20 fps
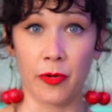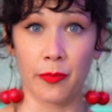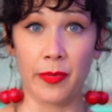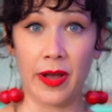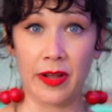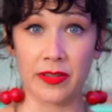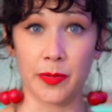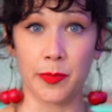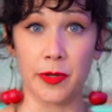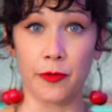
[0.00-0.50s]

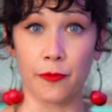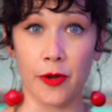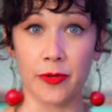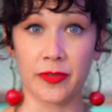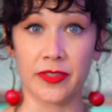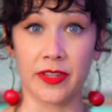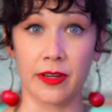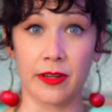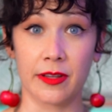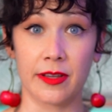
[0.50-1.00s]
about to be
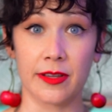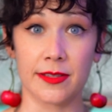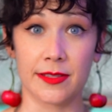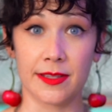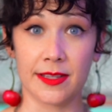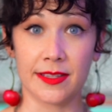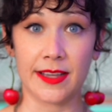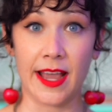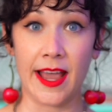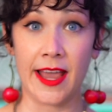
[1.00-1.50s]
roasted because
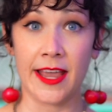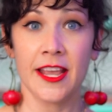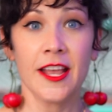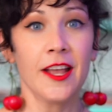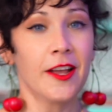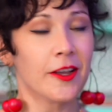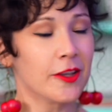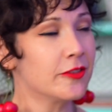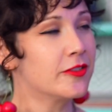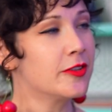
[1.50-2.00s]
this guy.
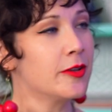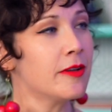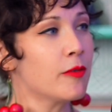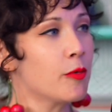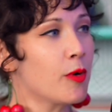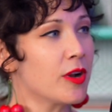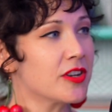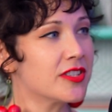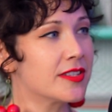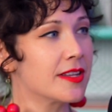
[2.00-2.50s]
Do you ever
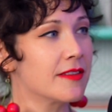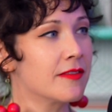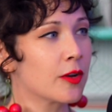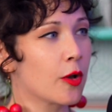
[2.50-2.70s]
watch Stephen